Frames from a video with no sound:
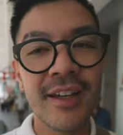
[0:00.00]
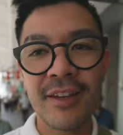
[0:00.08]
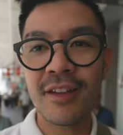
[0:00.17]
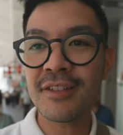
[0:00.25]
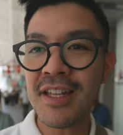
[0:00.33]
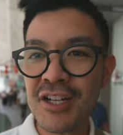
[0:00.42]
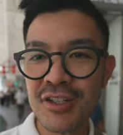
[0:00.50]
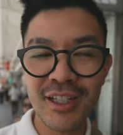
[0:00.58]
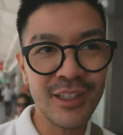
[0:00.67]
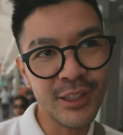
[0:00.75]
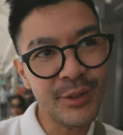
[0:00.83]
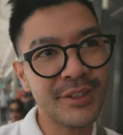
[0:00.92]
There's actually
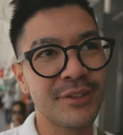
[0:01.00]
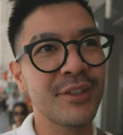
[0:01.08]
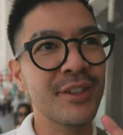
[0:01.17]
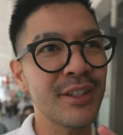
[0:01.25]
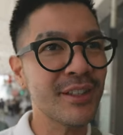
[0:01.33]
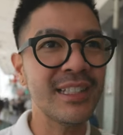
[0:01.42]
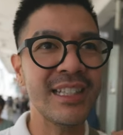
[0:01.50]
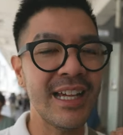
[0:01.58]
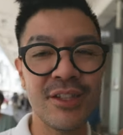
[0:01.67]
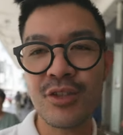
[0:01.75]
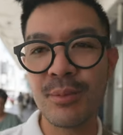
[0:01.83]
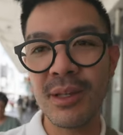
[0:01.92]
a Louis store literally
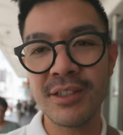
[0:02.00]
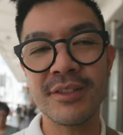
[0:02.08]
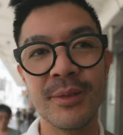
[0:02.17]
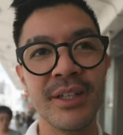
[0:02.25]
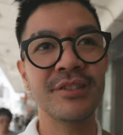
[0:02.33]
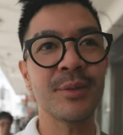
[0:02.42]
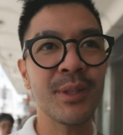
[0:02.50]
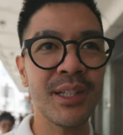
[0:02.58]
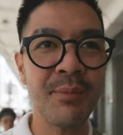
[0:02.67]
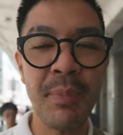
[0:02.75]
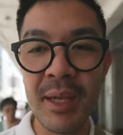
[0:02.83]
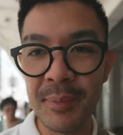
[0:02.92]
like 2 blocks away. So we're
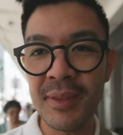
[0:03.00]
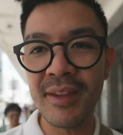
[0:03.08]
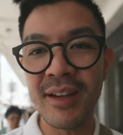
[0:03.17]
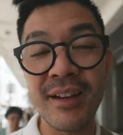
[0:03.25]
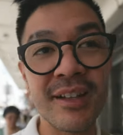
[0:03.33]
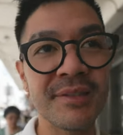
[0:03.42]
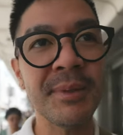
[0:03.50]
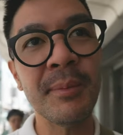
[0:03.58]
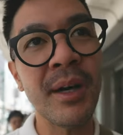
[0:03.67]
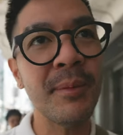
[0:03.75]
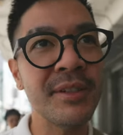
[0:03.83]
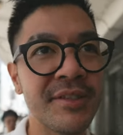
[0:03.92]
gonna peep in there because my
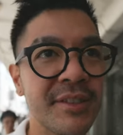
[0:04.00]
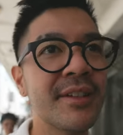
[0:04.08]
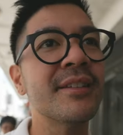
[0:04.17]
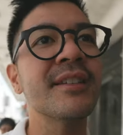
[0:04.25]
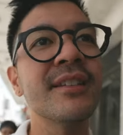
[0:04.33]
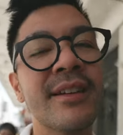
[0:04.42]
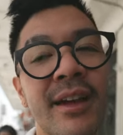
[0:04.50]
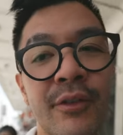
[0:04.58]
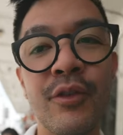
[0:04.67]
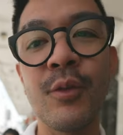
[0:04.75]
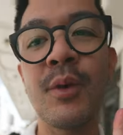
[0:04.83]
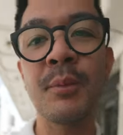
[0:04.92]
mom is still on the lookout
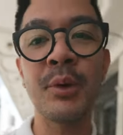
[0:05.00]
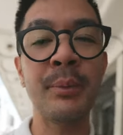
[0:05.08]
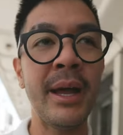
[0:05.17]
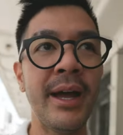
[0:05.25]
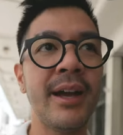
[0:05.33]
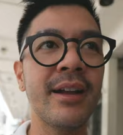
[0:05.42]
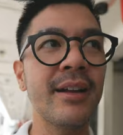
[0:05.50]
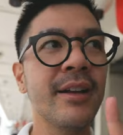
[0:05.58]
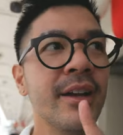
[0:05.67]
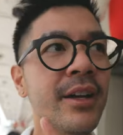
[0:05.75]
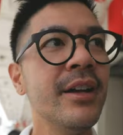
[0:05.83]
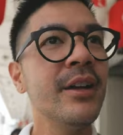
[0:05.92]
for one more bag.
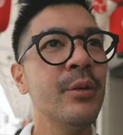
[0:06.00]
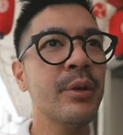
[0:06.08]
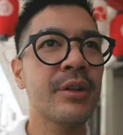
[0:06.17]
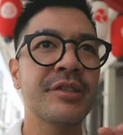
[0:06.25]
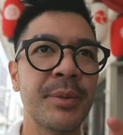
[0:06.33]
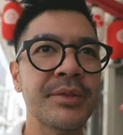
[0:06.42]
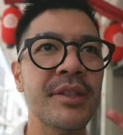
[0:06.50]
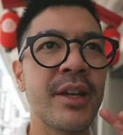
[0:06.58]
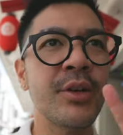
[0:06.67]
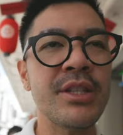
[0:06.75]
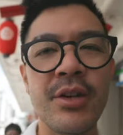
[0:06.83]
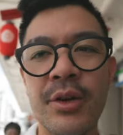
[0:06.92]
We were supposed to
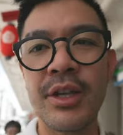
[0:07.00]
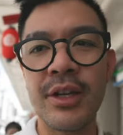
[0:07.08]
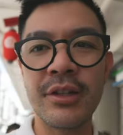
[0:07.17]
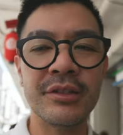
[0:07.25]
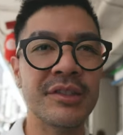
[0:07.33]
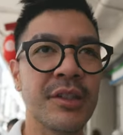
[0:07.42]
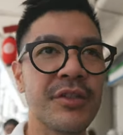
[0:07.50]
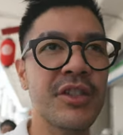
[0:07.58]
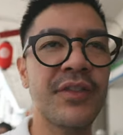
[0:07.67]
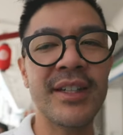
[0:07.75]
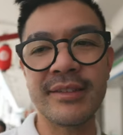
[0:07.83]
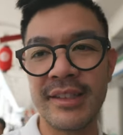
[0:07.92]
go in Tokyo. So if she
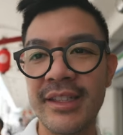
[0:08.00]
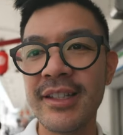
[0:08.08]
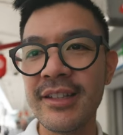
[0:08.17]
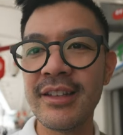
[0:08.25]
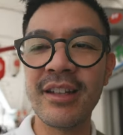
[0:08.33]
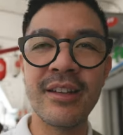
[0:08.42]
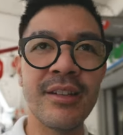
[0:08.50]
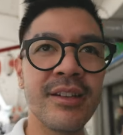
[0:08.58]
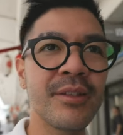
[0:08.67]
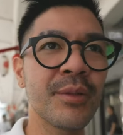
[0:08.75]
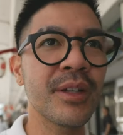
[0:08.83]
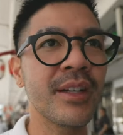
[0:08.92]
finds it here, then
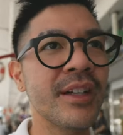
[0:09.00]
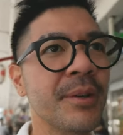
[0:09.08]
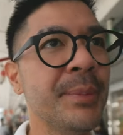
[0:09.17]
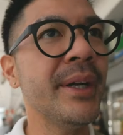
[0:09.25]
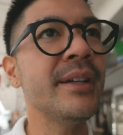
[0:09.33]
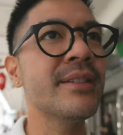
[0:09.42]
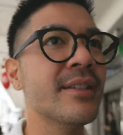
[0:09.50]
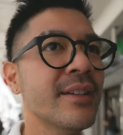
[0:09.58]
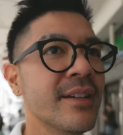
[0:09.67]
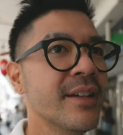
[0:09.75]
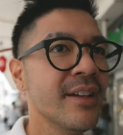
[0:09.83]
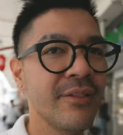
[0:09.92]
we're good. But
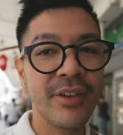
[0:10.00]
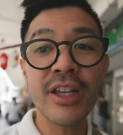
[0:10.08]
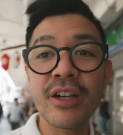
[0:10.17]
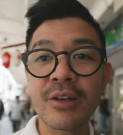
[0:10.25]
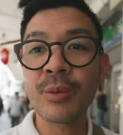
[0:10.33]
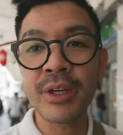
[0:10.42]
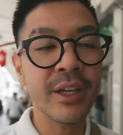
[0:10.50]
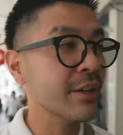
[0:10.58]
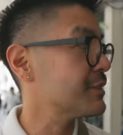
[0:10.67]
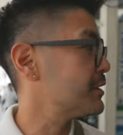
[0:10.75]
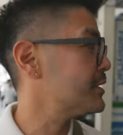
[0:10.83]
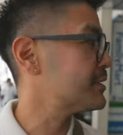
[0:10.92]
figured we're
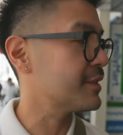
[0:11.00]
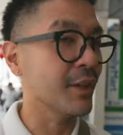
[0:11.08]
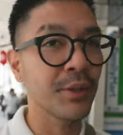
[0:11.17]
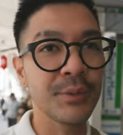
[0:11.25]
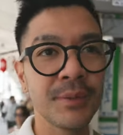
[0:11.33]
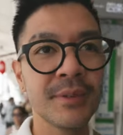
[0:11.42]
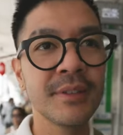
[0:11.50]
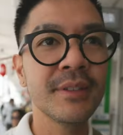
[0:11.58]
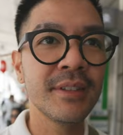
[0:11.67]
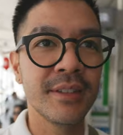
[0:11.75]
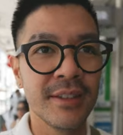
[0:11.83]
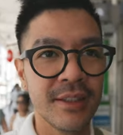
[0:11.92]
here, so let's go.
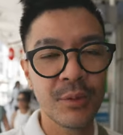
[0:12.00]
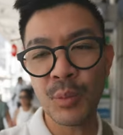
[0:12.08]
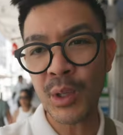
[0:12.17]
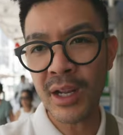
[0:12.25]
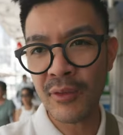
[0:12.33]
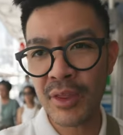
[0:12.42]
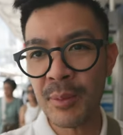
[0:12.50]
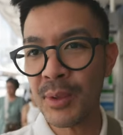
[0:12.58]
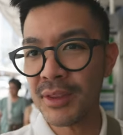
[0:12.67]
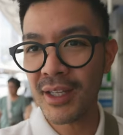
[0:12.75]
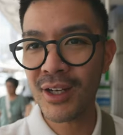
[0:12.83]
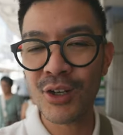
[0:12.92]
Whatever the
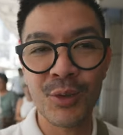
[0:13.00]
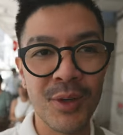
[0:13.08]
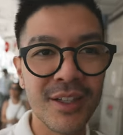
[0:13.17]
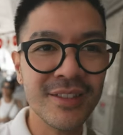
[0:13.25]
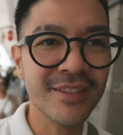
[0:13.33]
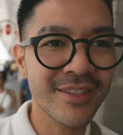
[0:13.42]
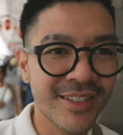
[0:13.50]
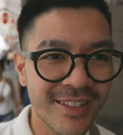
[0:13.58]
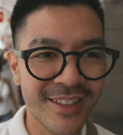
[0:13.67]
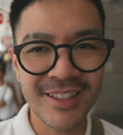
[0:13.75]
birthday girl wants.